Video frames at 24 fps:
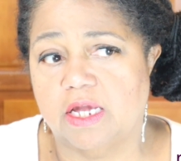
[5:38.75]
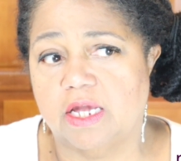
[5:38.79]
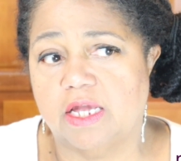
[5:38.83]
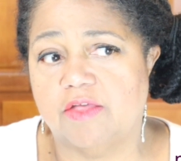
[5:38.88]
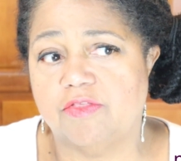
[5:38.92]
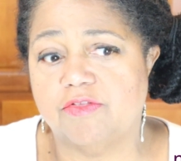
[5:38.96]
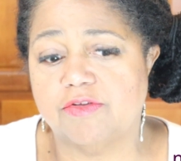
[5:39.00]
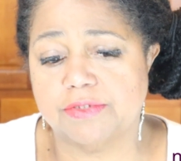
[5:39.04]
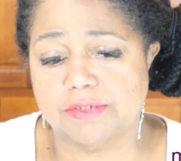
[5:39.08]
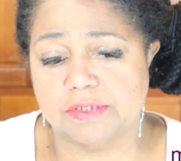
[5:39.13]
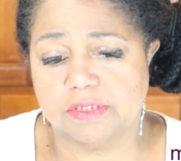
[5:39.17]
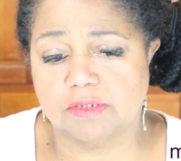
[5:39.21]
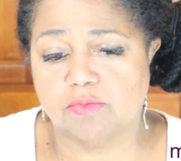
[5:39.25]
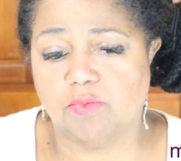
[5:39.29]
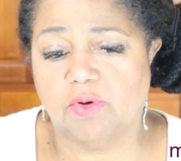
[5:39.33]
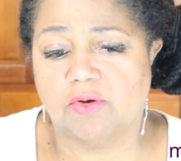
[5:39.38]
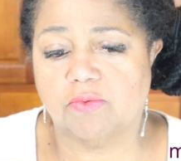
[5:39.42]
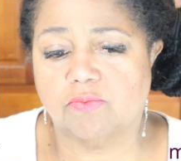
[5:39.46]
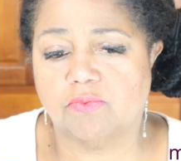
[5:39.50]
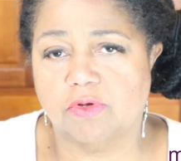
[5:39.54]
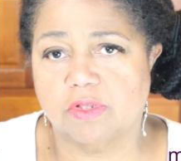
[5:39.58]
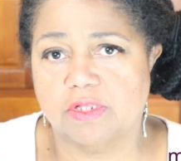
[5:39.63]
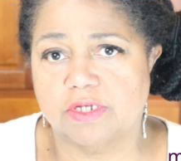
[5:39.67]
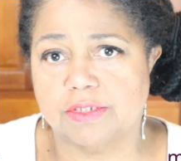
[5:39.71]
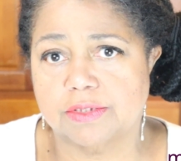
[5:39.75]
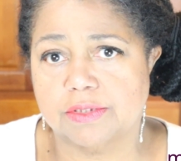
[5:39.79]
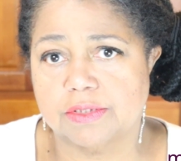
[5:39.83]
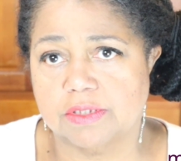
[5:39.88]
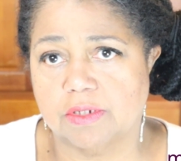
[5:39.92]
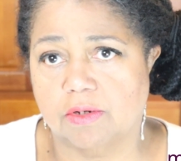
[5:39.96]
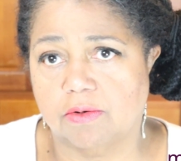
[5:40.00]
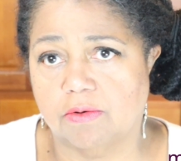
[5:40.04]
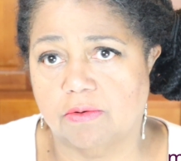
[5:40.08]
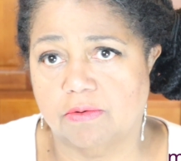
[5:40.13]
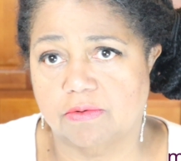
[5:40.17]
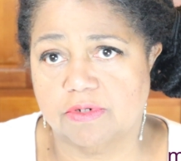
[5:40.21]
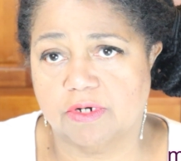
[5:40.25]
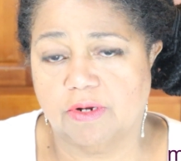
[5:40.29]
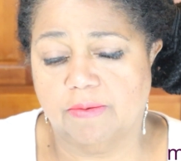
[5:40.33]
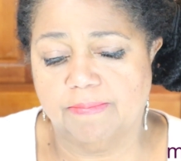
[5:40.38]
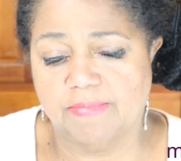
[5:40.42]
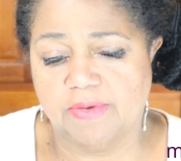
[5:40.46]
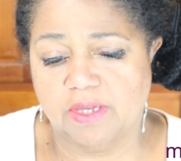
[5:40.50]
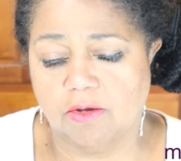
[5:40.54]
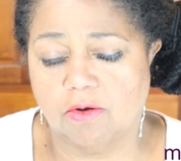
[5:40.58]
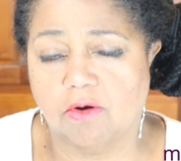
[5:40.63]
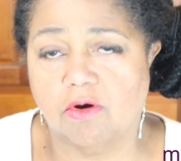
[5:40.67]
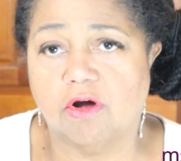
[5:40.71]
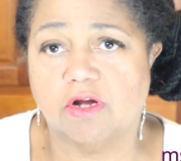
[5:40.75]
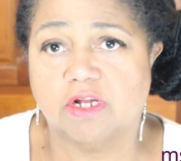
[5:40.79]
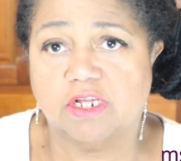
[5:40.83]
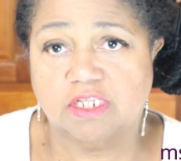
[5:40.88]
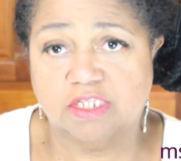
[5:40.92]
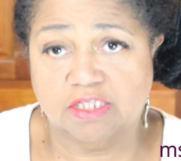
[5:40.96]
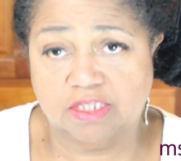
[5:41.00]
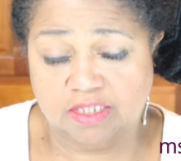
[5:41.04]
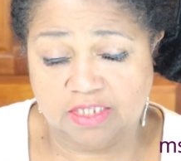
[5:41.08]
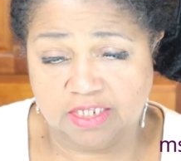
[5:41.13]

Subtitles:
and this is what really sold me on